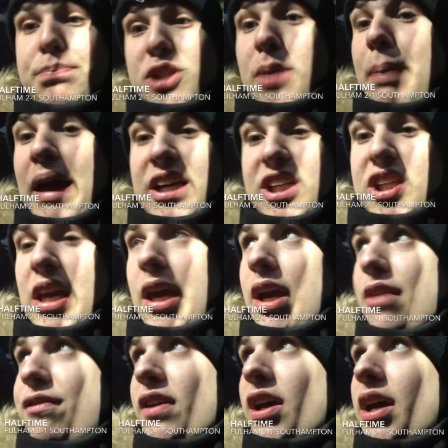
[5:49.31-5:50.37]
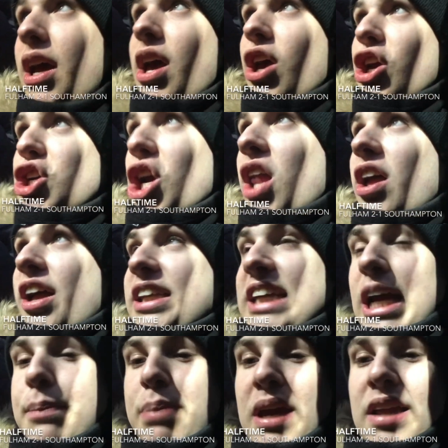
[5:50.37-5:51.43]
to the back stick for Schürrle to
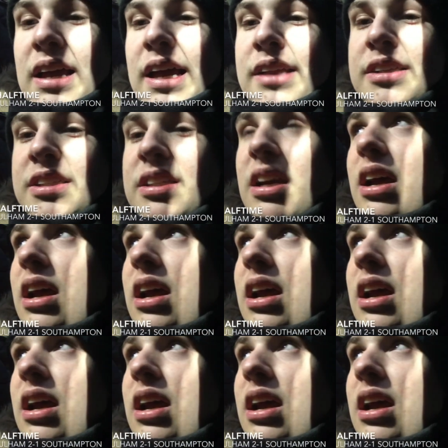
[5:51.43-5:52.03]
tap in. And